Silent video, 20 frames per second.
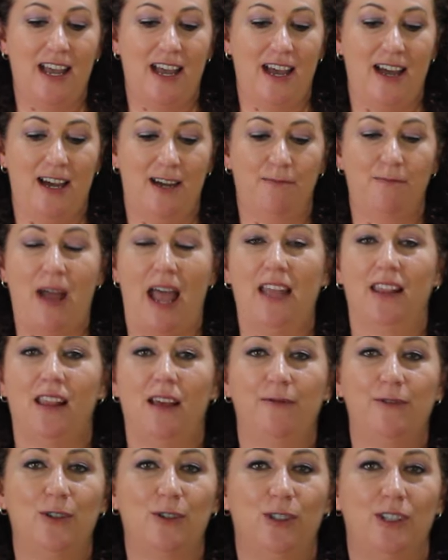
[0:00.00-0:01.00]
Um, I
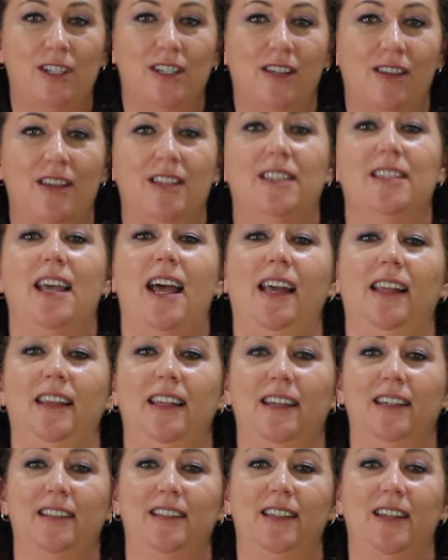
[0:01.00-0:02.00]
love using this
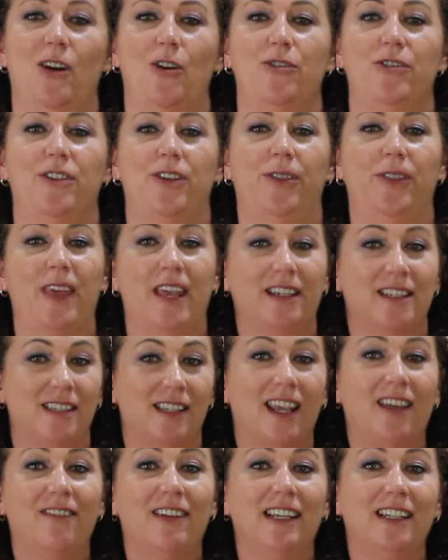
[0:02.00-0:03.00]
salad on the
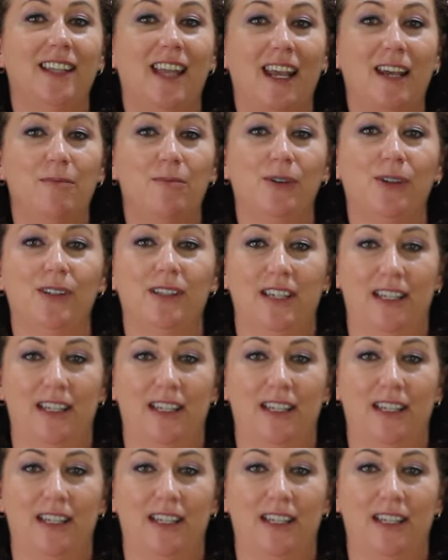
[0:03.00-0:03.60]
Thanksgiving table.